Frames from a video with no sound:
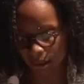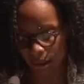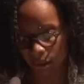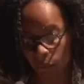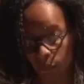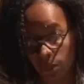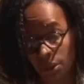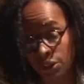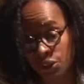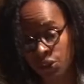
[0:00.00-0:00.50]

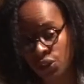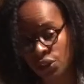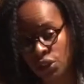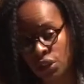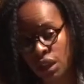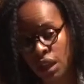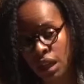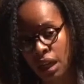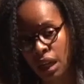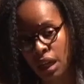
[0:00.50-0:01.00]
which
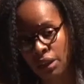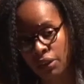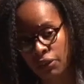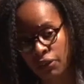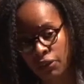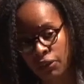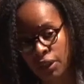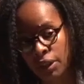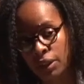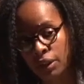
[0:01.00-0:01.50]
I
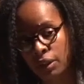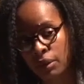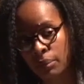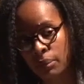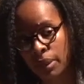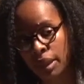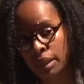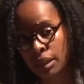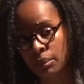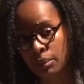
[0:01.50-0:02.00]
fear
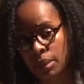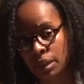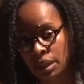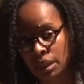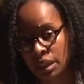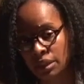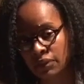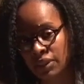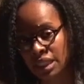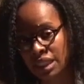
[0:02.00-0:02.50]
many
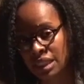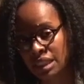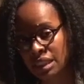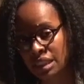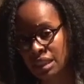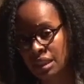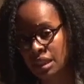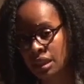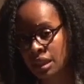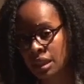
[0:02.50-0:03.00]
believe
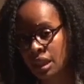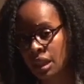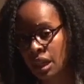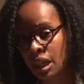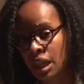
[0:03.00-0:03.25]
is